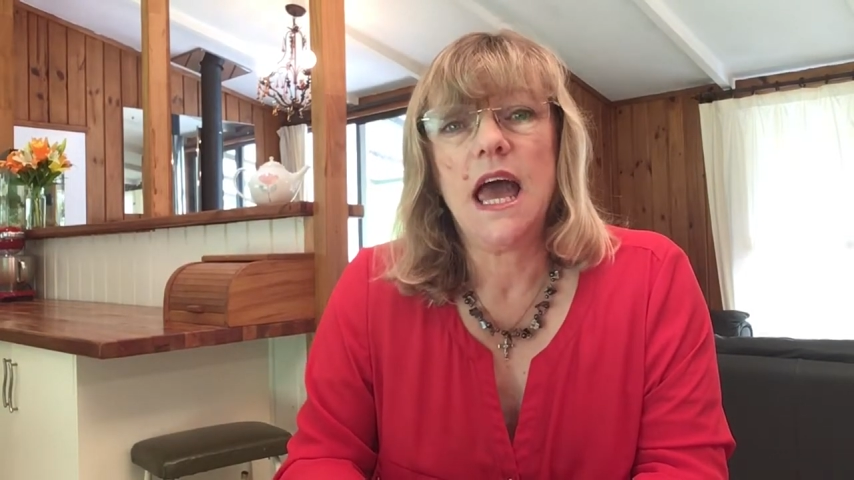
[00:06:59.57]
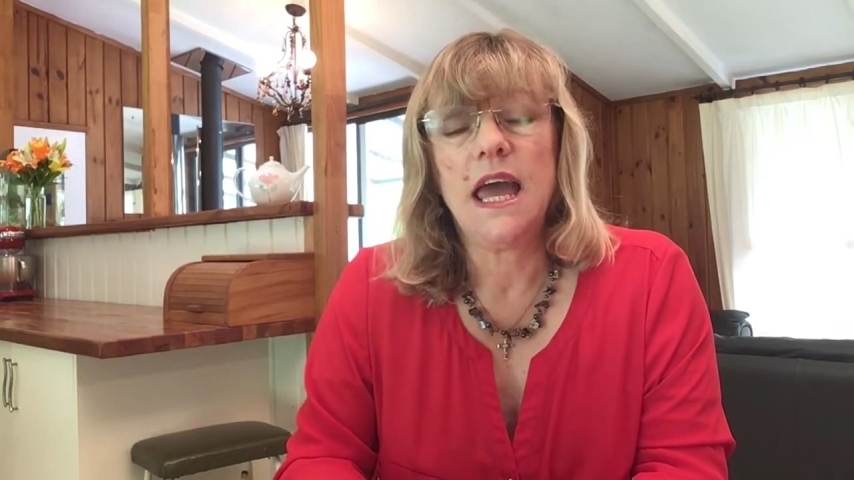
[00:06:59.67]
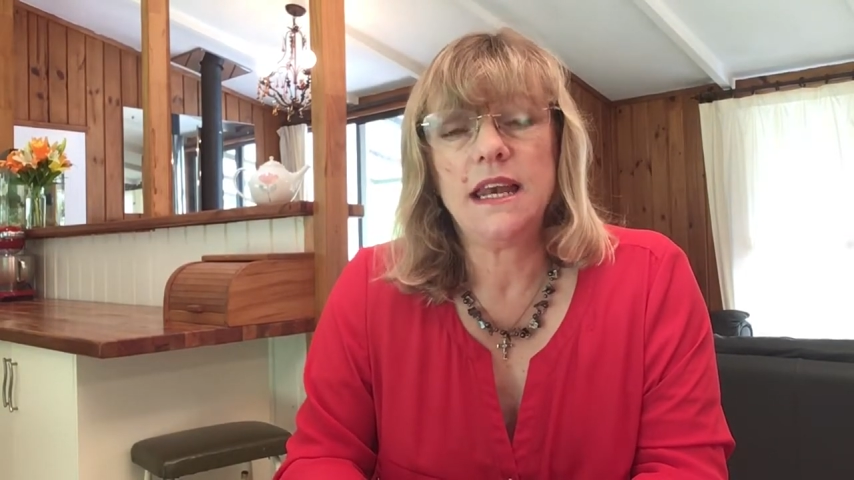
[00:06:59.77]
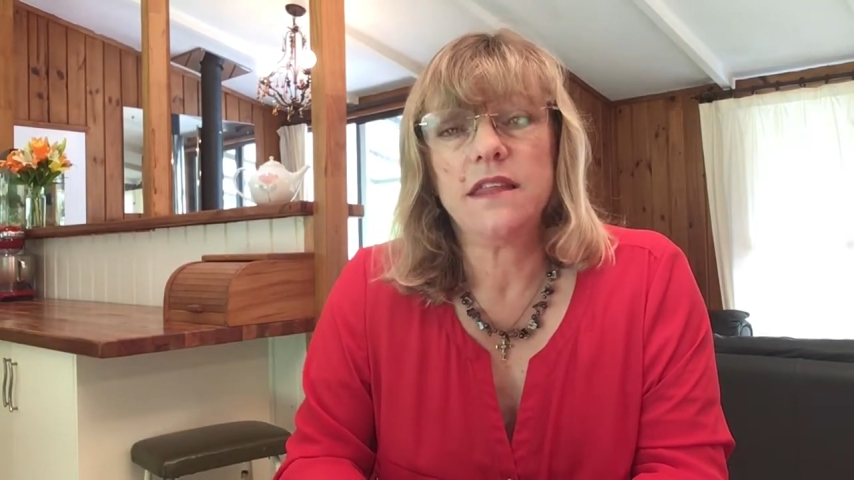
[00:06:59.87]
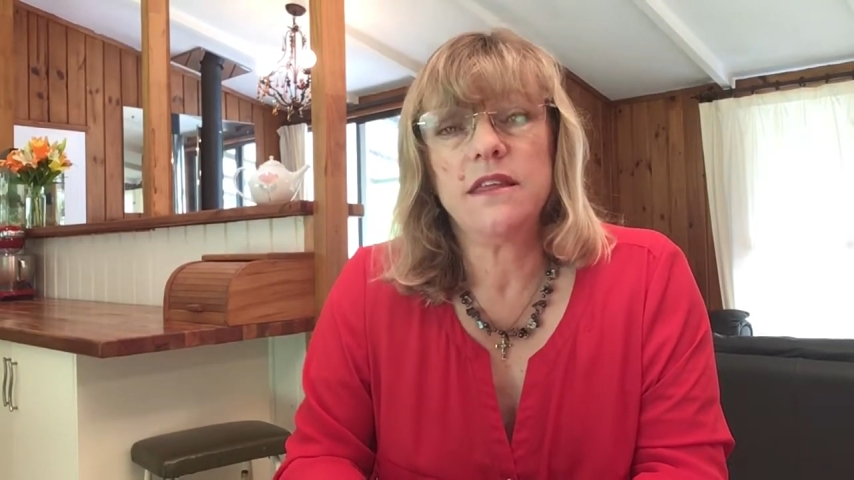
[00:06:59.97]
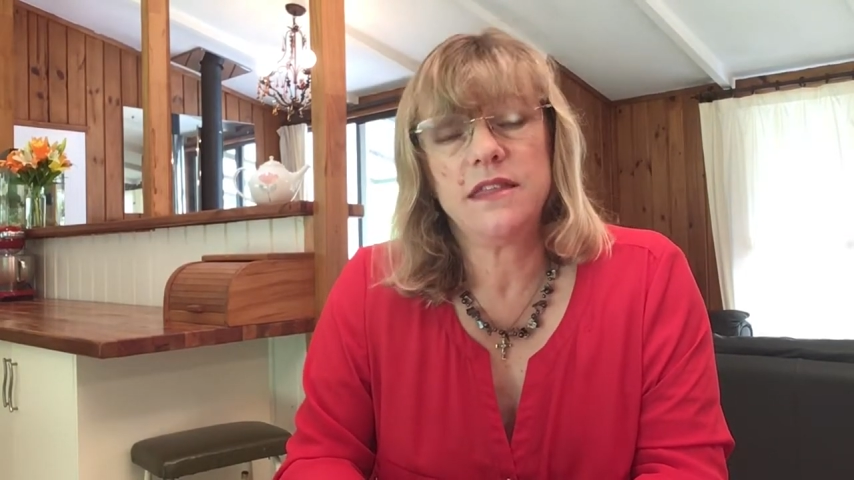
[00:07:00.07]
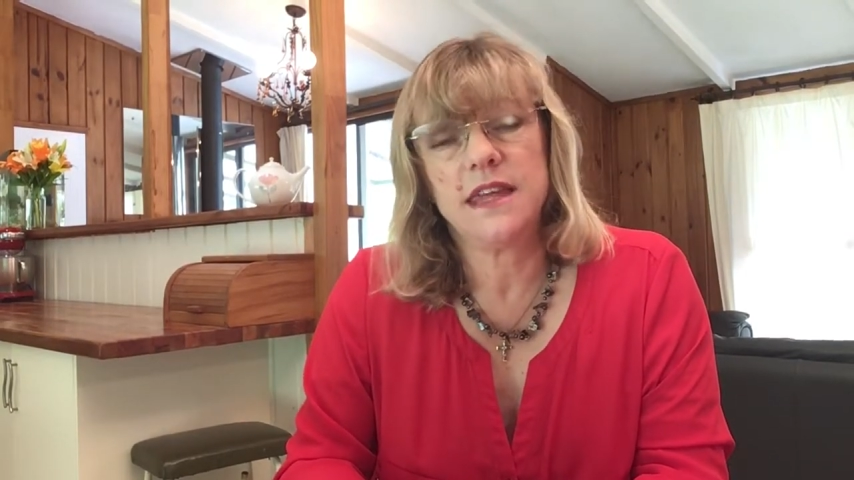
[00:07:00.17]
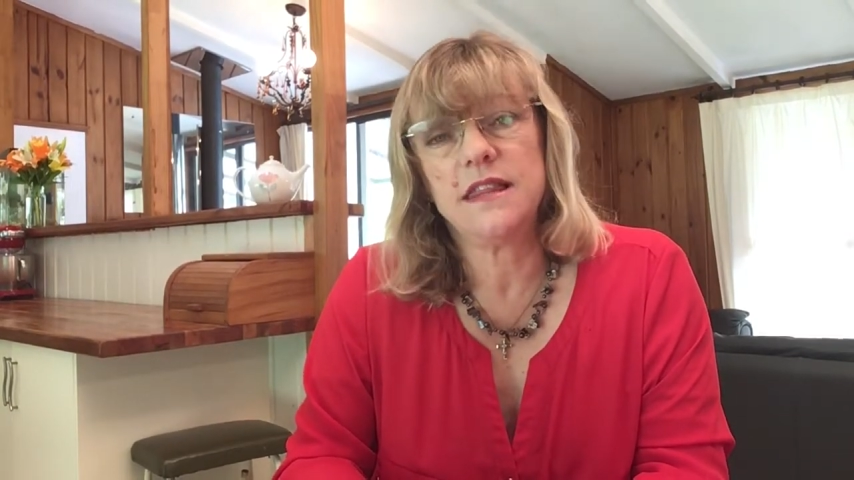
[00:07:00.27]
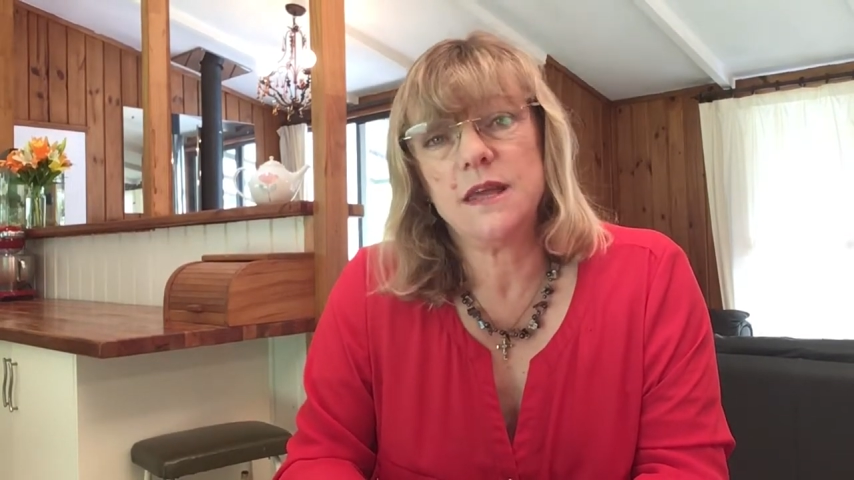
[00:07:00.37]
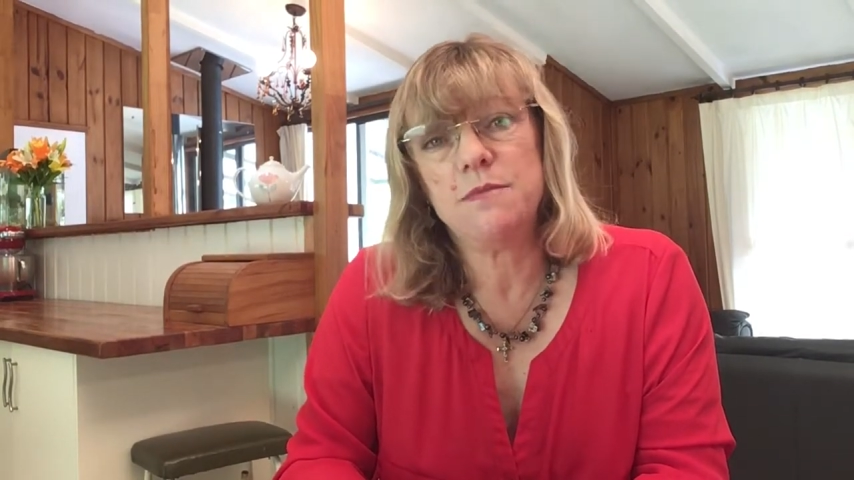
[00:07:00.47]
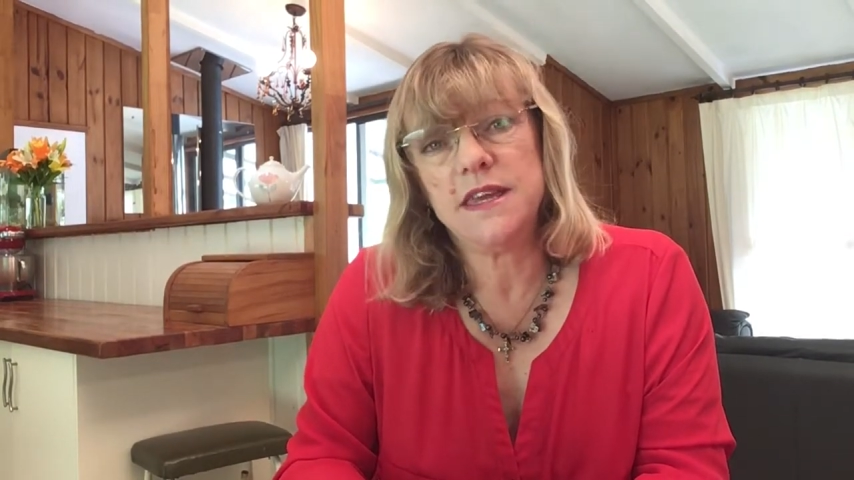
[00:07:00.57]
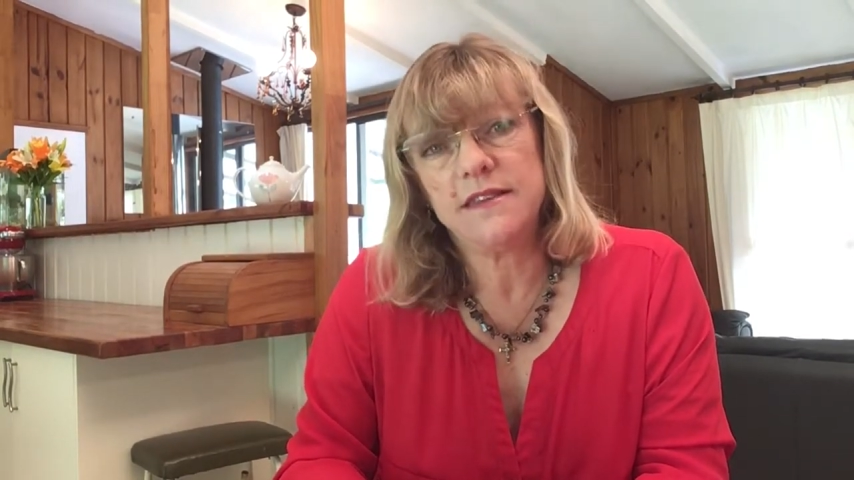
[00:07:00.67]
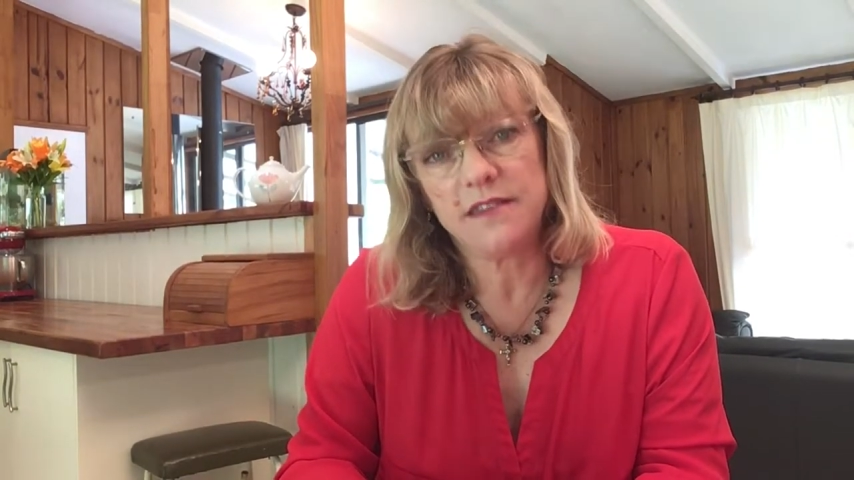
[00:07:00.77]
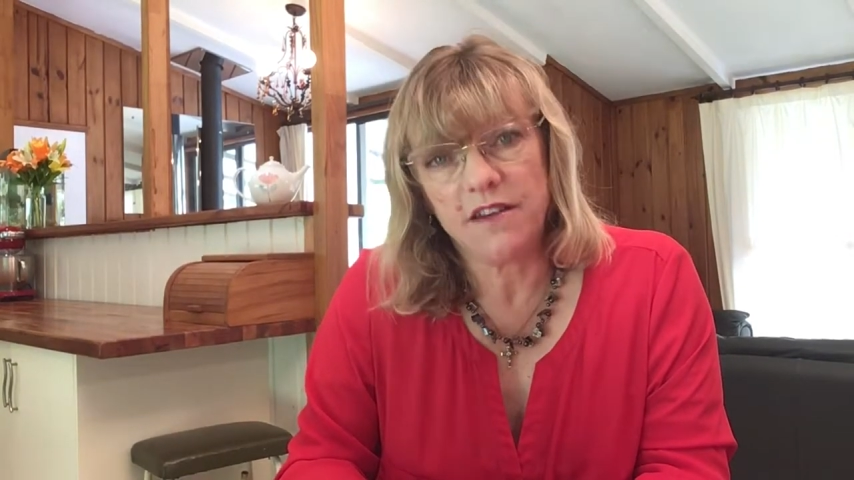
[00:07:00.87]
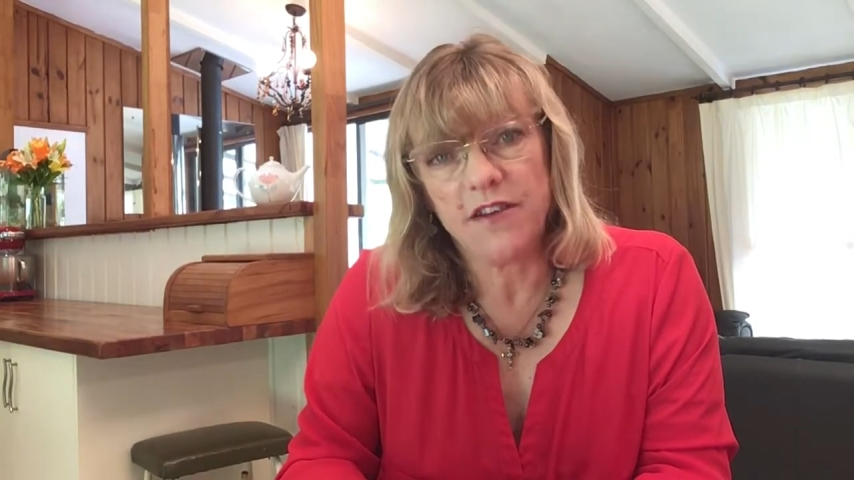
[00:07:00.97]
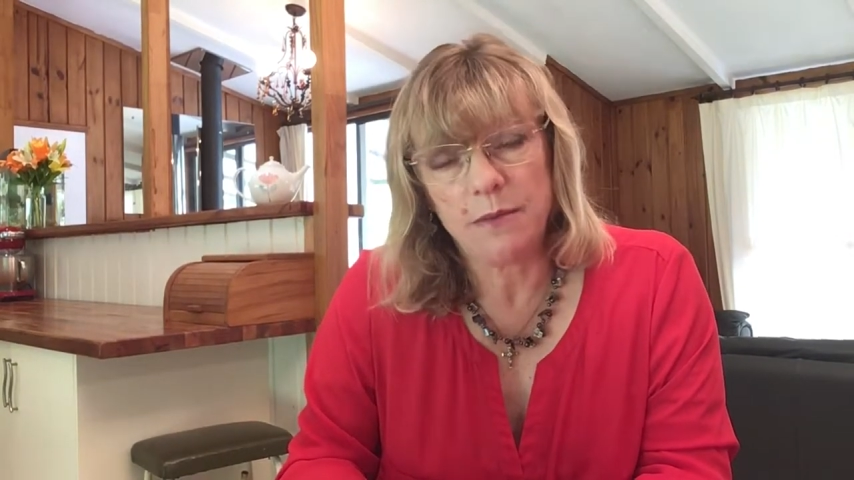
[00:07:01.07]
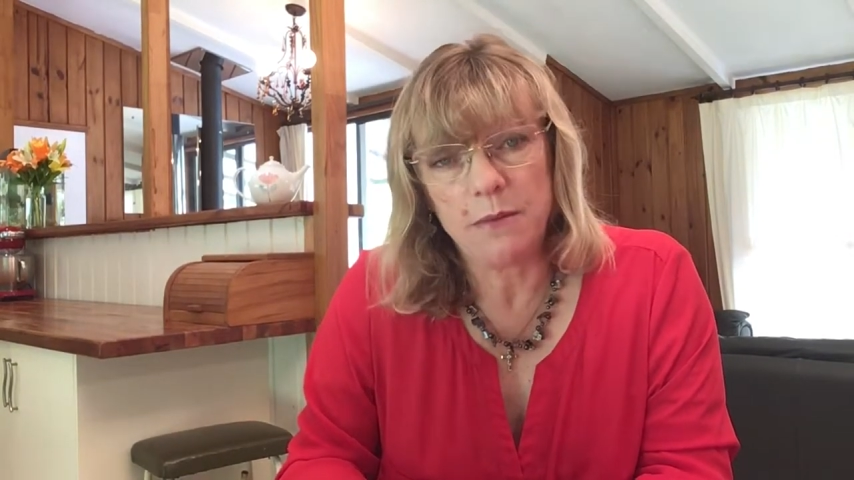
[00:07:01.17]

another thing that you beat yourself up